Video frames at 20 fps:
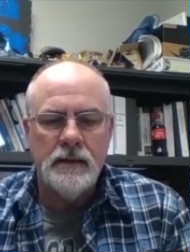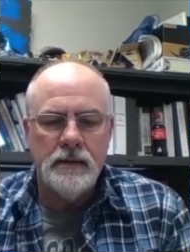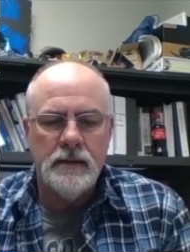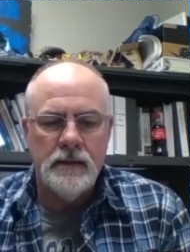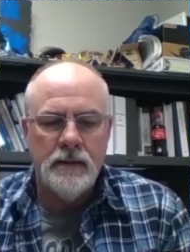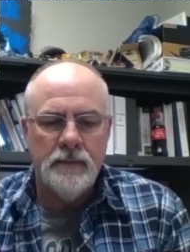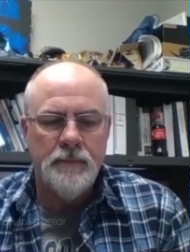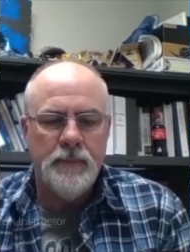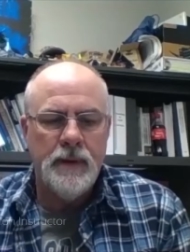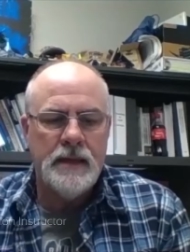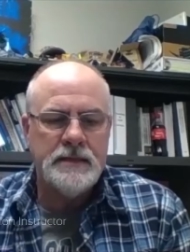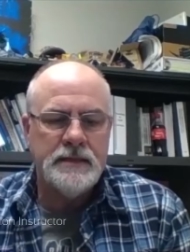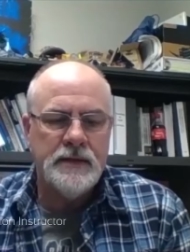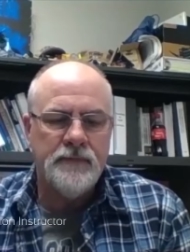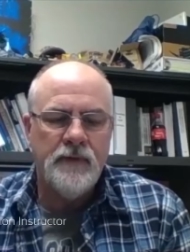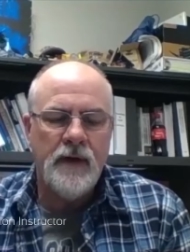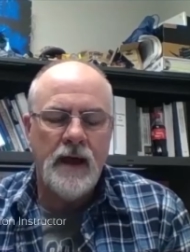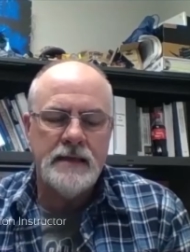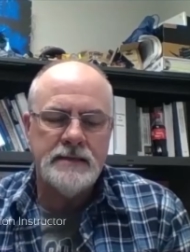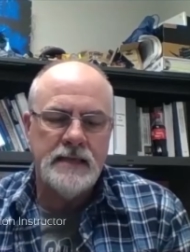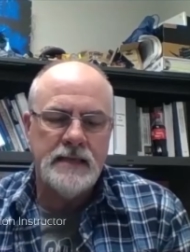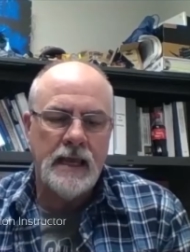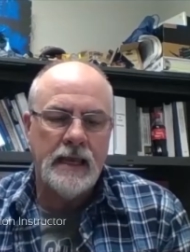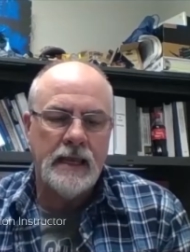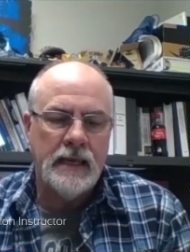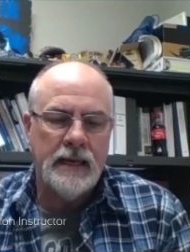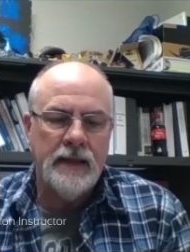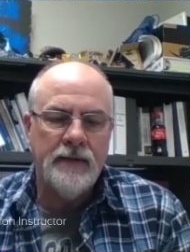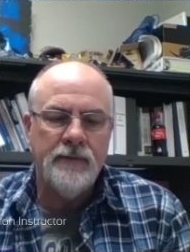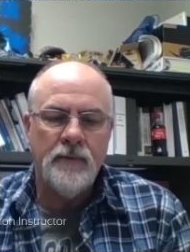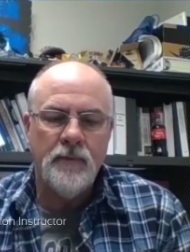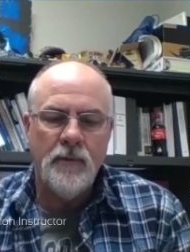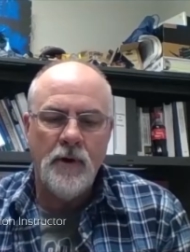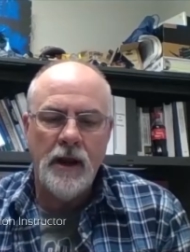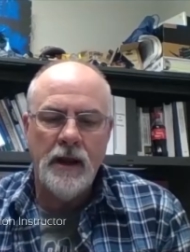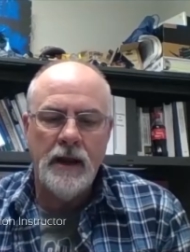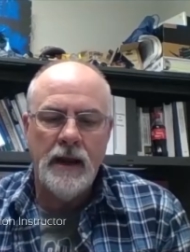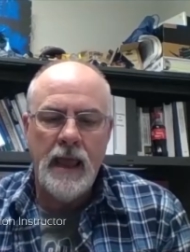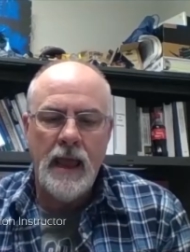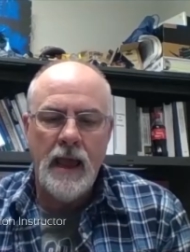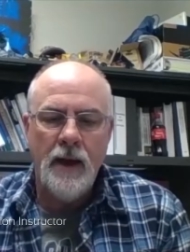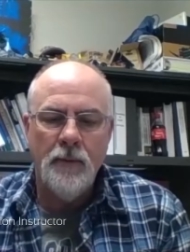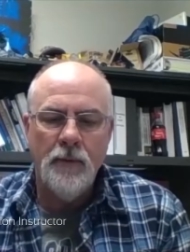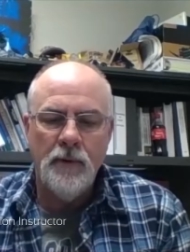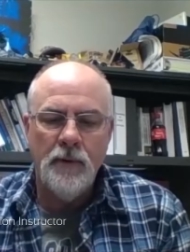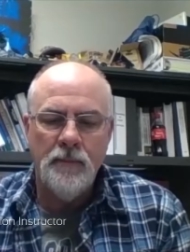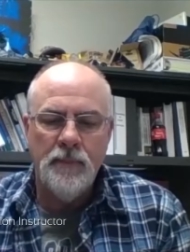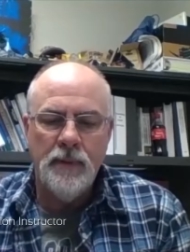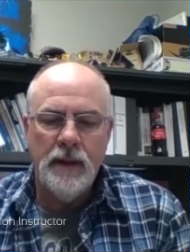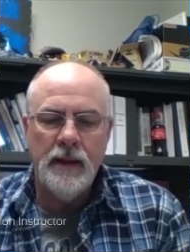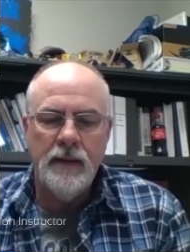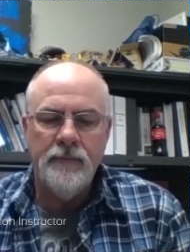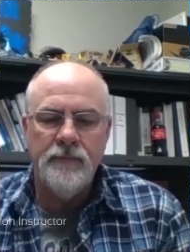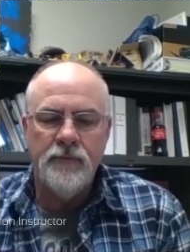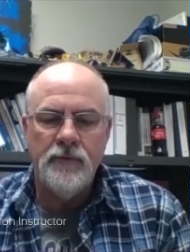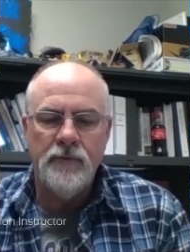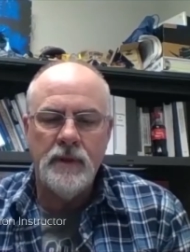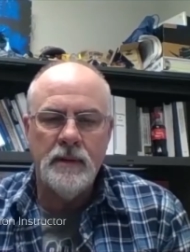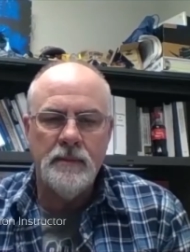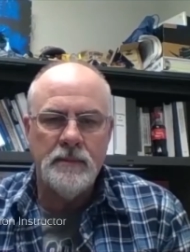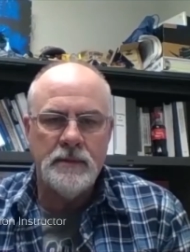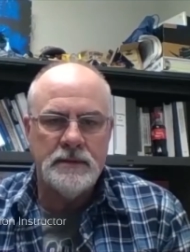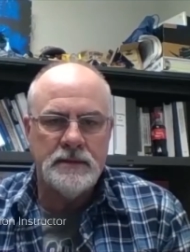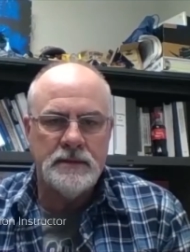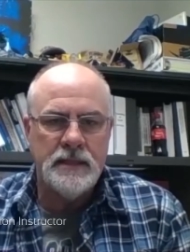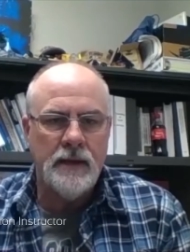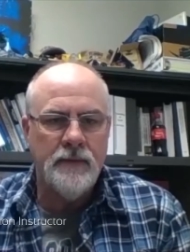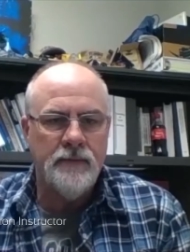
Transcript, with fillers: The best advice I can give them right now would be for them to stay